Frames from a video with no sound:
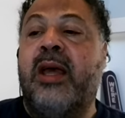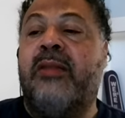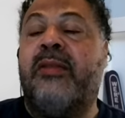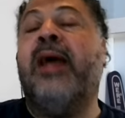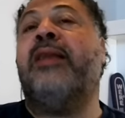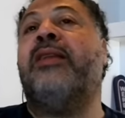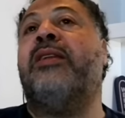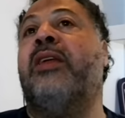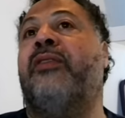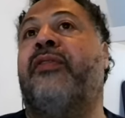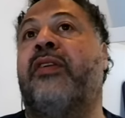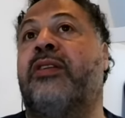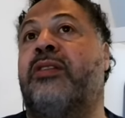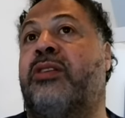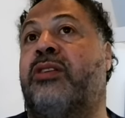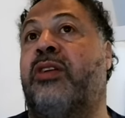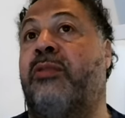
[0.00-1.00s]
that
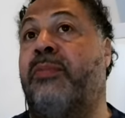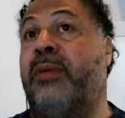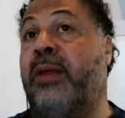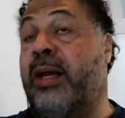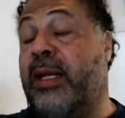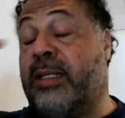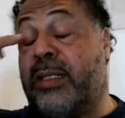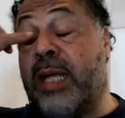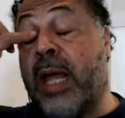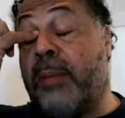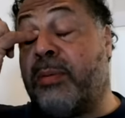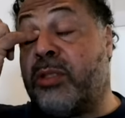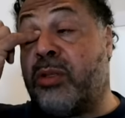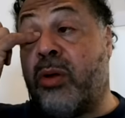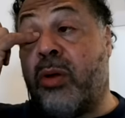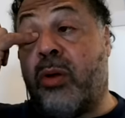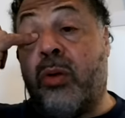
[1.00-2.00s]
defense should have been
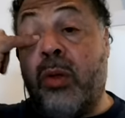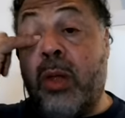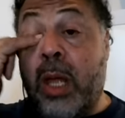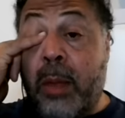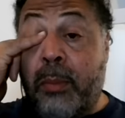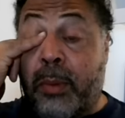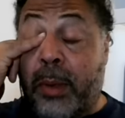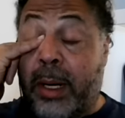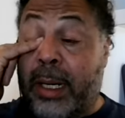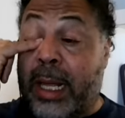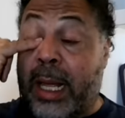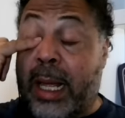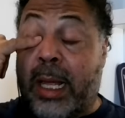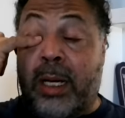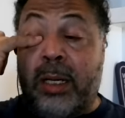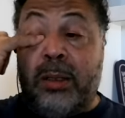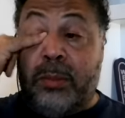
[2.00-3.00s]
exceptional. But
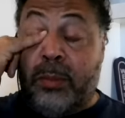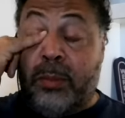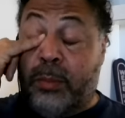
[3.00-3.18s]
again,